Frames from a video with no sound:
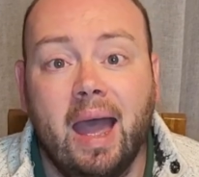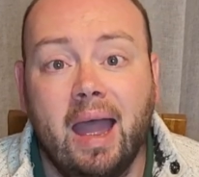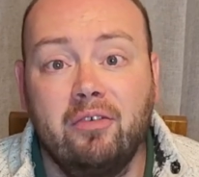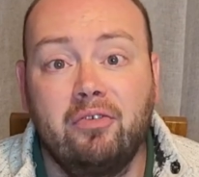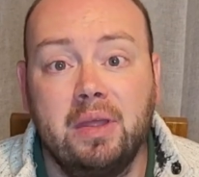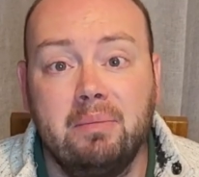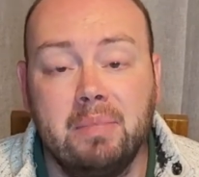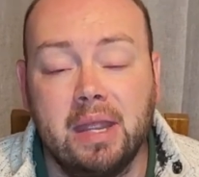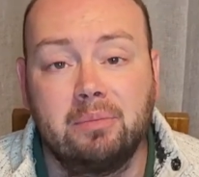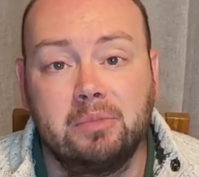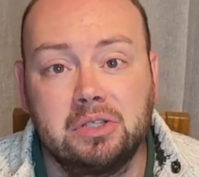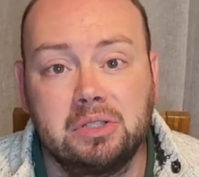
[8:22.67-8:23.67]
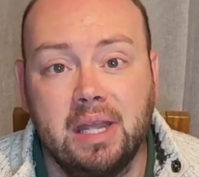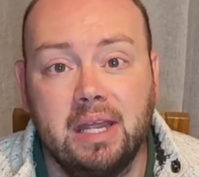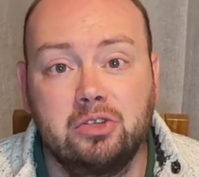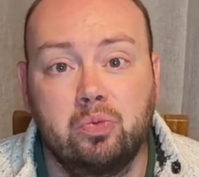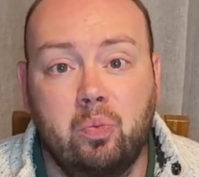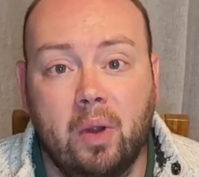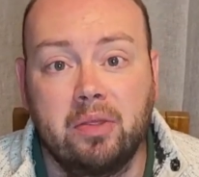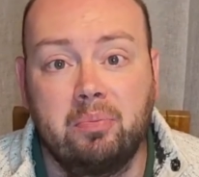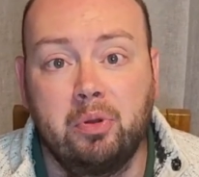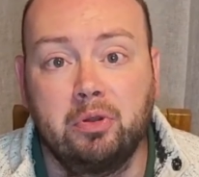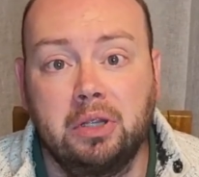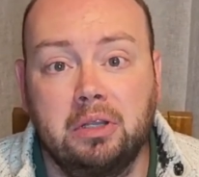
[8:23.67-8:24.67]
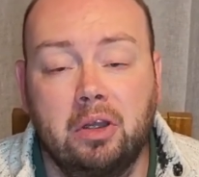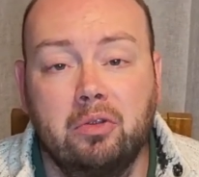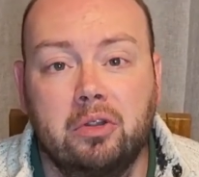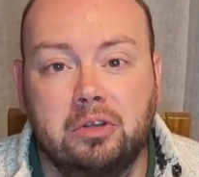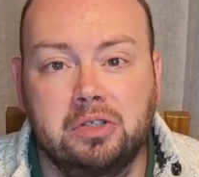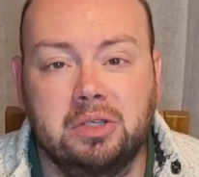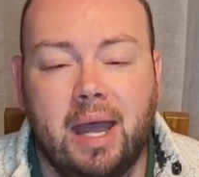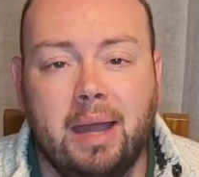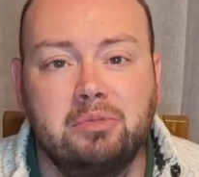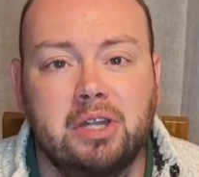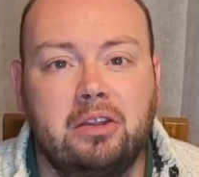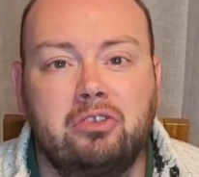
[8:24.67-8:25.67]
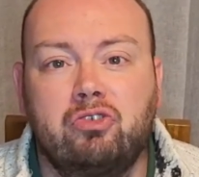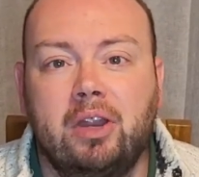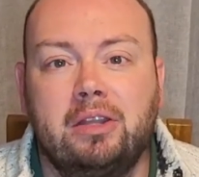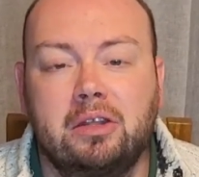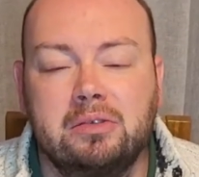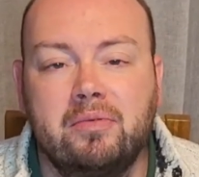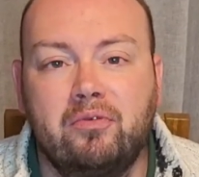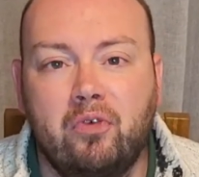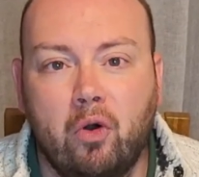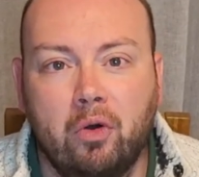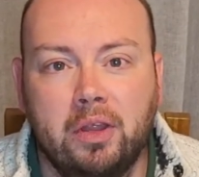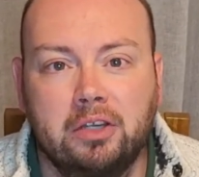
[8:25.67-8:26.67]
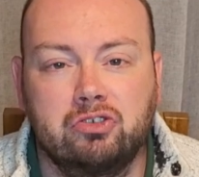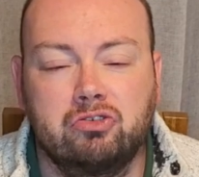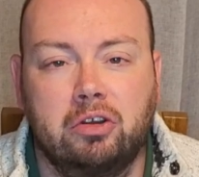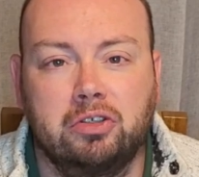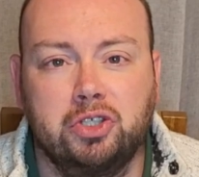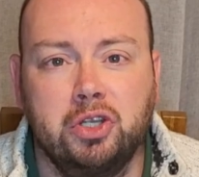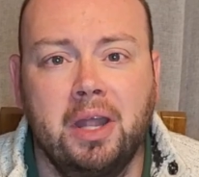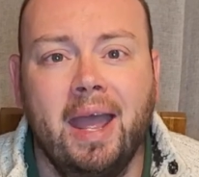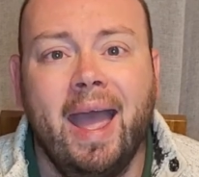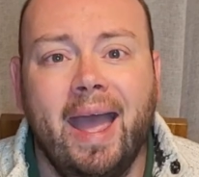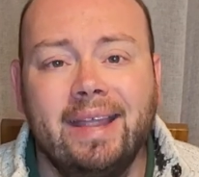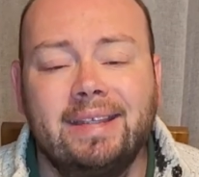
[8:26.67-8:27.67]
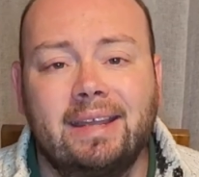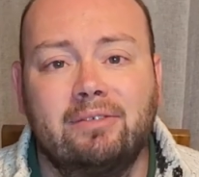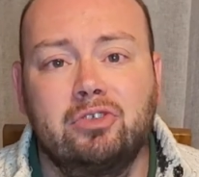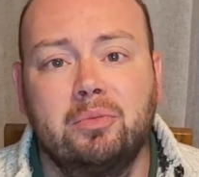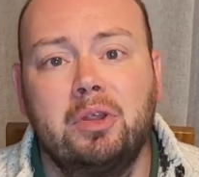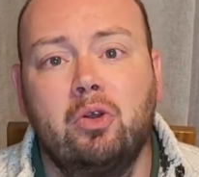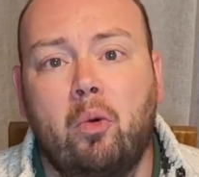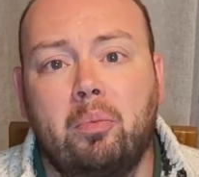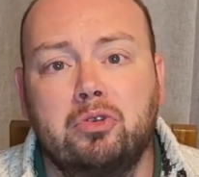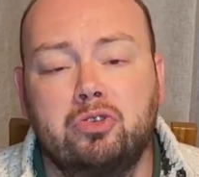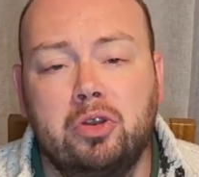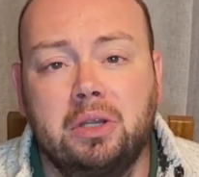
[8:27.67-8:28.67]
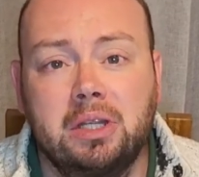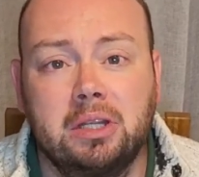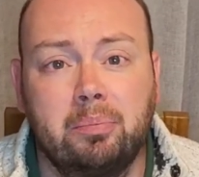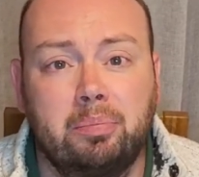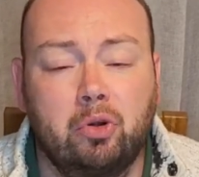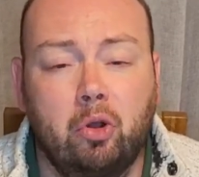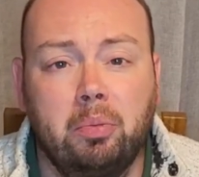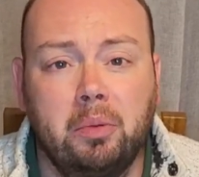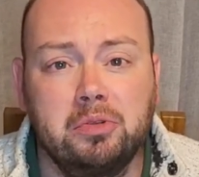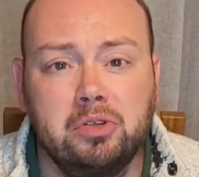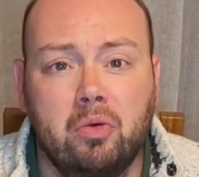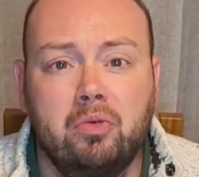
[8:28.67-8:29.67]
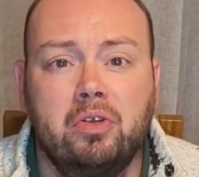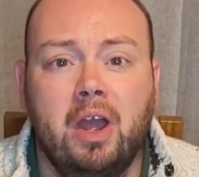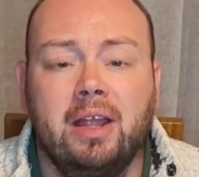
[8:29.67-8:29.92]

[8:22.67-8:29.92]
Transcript: If they make mistakes with putting down their snaps and the train doesn't follow the instruction, it gives them the opportunity to problem solve,